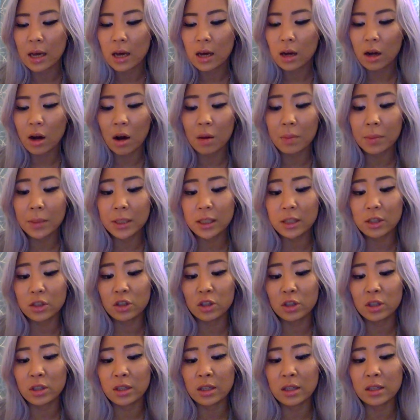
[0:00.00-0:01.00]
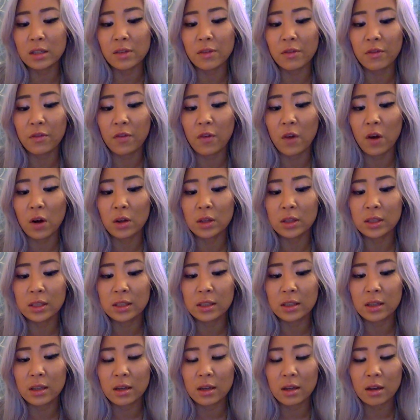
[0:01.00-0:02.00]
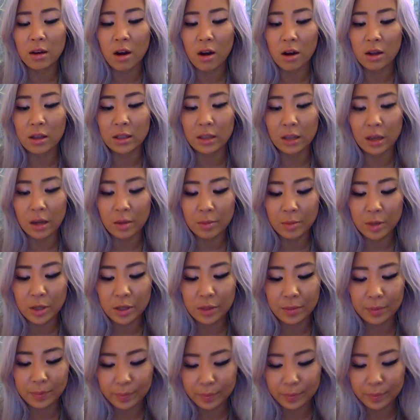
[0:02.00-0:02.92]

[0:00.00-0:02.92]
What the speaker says: competition is a false concept.